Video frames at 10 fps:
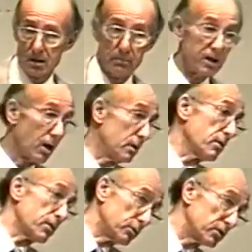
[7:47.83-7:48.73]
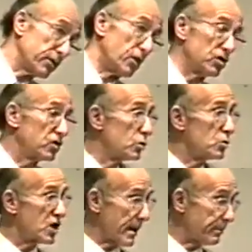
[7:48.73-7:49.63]
beyond those first two
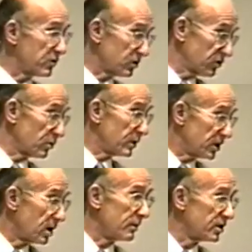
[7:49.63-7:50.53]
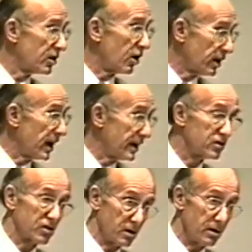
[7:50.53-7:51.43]
chapters that we commented on
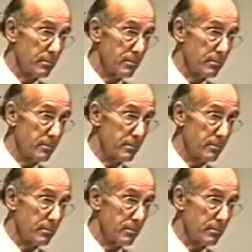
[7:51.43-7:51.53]
last time,